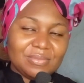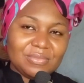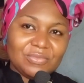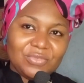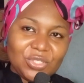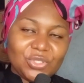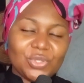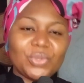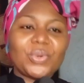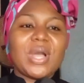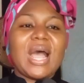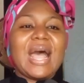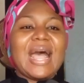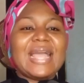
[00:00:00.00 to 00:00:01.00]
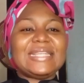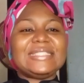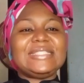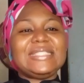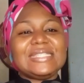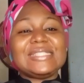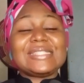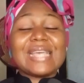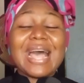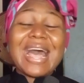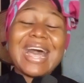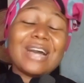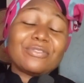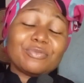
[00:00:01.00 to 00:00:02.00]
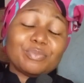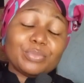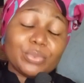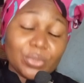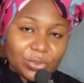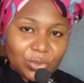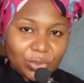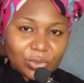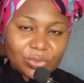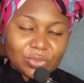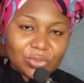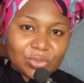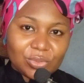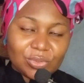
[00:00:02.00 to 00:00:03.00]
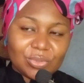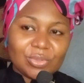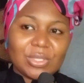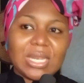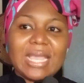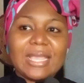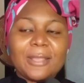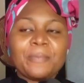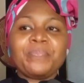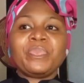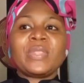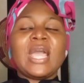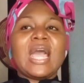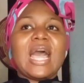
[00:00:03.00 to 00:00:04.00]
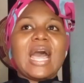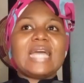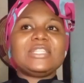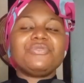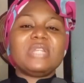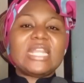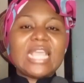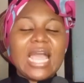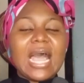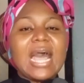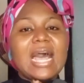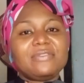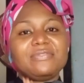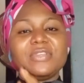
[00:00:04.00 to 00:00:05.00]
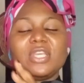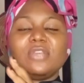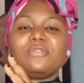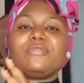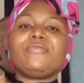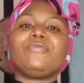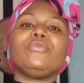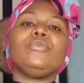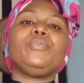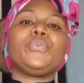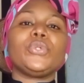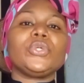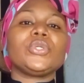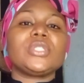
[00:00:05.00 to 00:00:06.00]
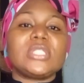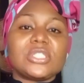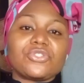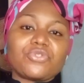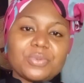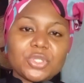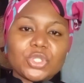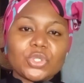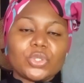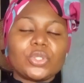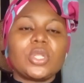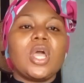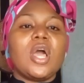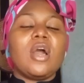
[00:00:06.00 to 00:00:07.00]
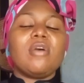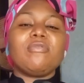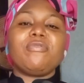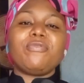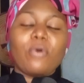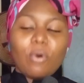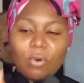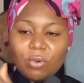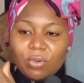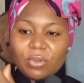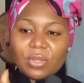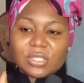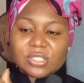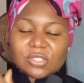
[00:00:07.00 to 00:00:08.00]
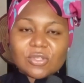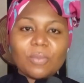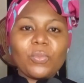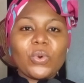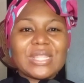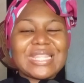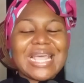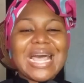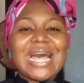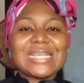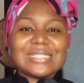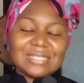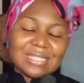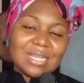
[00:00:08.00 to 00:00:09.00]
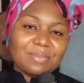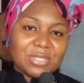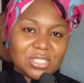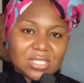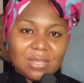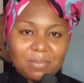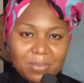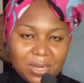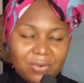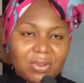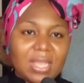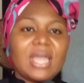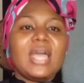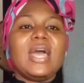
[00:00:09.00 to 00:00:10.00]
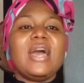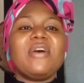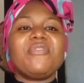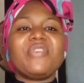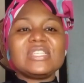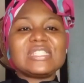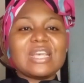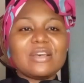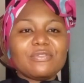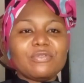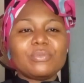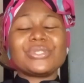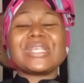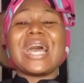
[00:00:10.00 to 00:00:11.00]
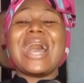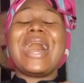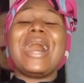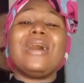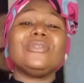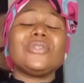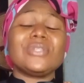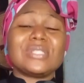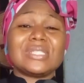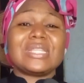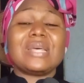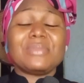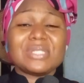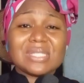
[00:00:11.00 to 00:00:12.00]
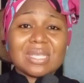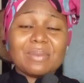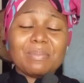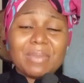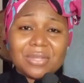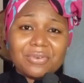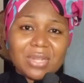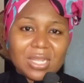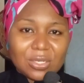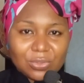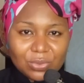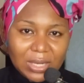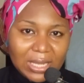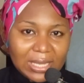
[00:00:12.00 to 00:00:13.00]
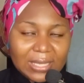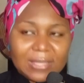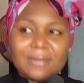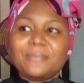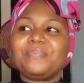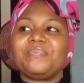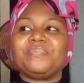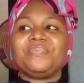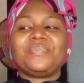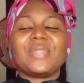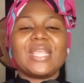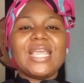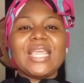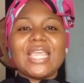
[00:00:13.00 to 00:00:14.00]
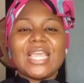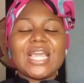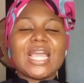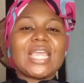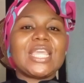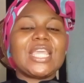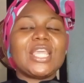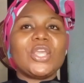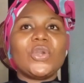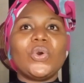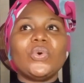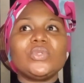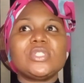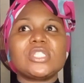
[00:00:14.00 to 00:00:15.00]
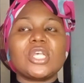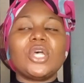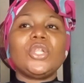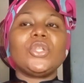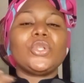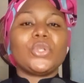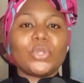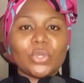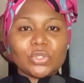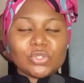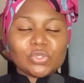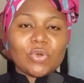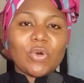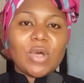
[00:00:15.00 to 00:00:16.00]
video, I didn't have products. Like, I didn't really have a full product description for someone that has a damaged skin barrier. First and foremost, how does a damaged skin barrier look like? It holds a lot